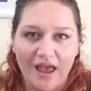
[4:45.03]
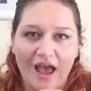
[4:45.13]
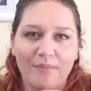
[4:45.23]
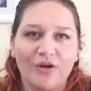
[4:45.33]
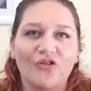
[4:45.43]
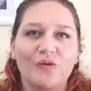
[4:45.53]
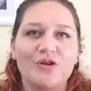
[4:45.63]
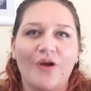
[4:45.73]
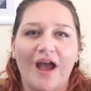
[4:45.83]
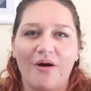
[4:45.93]
And because we
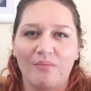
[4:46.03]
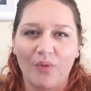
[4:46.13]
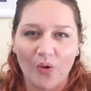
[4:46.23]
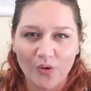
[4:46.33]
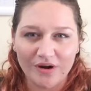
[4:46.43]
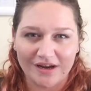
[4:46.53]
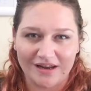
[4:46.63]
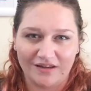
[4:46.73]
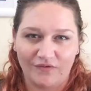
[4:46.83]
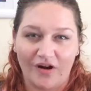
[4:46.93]
know how important
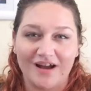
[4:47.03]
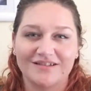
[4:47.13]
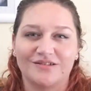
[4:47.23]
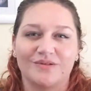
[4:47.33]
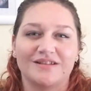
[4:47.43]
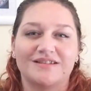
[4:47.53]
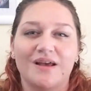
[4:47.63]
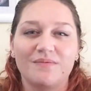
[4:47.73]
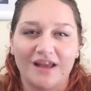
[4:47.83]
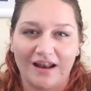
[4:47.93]
it is for us to
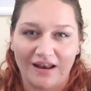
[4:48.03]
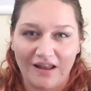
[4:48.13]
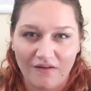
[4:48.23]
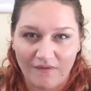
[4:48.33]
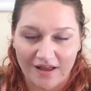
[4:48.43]
accept and love